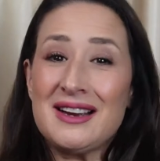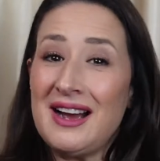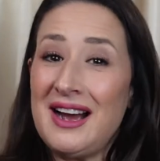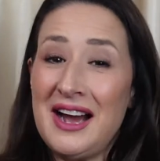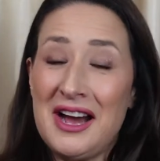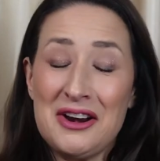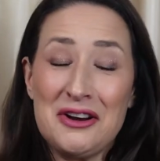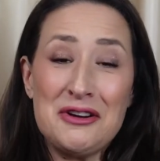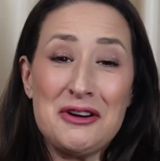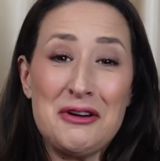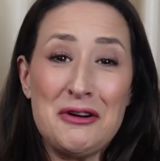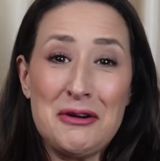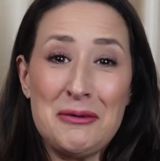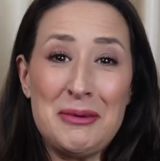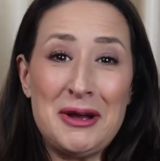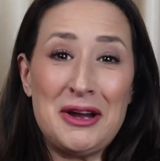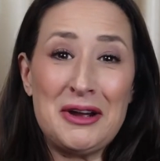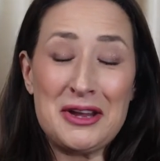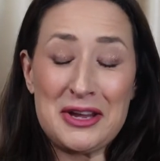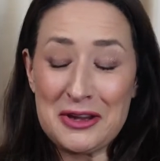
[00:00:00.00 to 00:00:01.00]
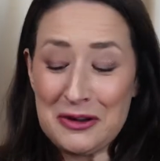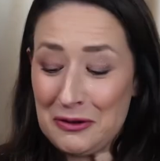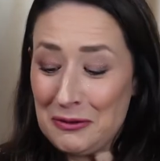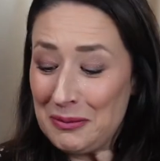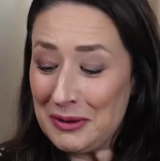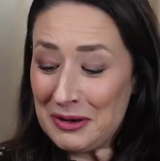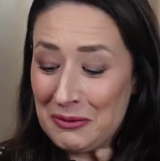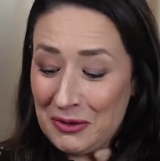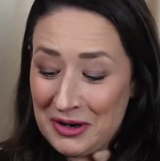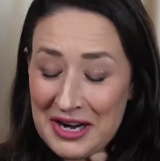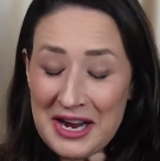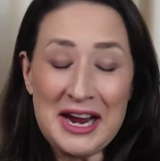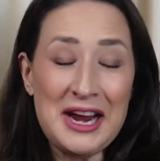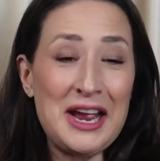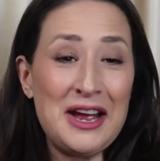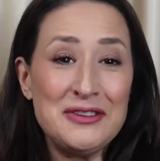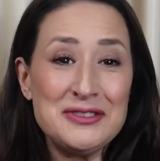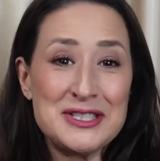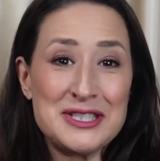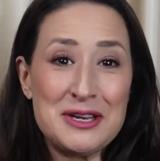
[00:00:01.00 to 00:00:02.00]
I don't know about you, but when I
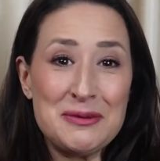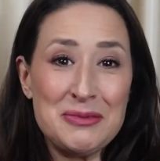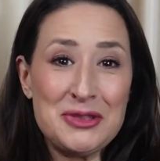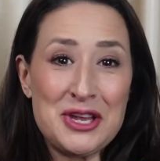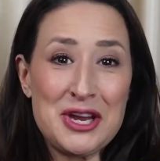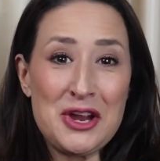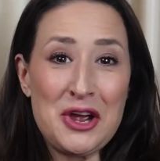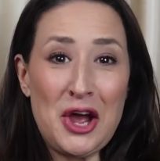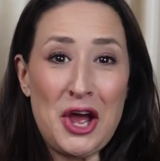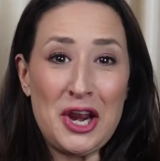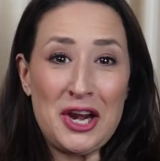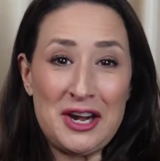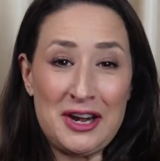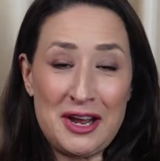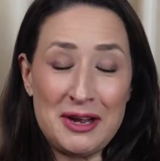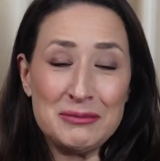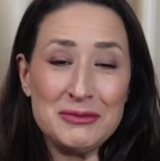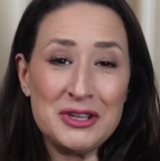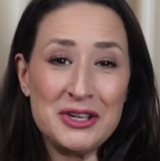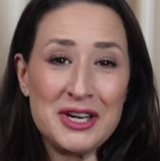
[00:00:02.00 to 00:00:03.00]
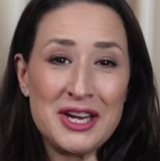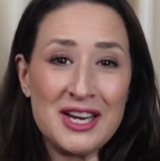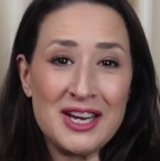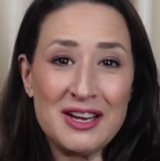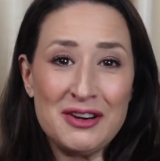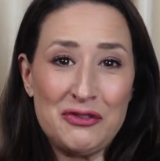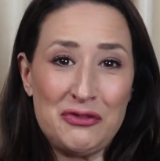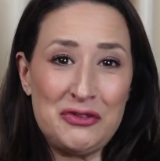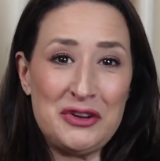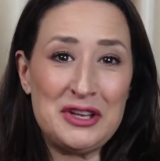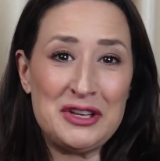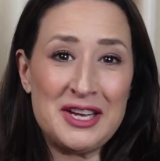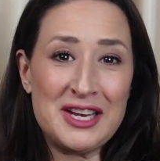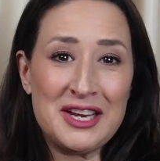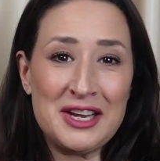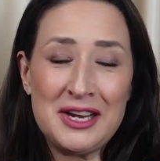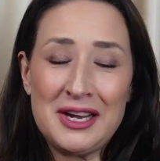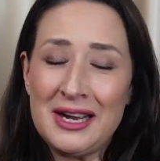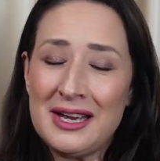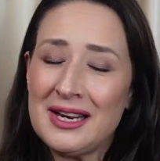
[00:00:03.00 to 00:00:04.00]
have something on and I'm looking and feeling
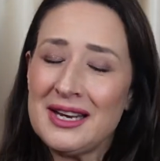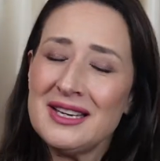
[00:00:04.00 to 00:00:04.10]
good,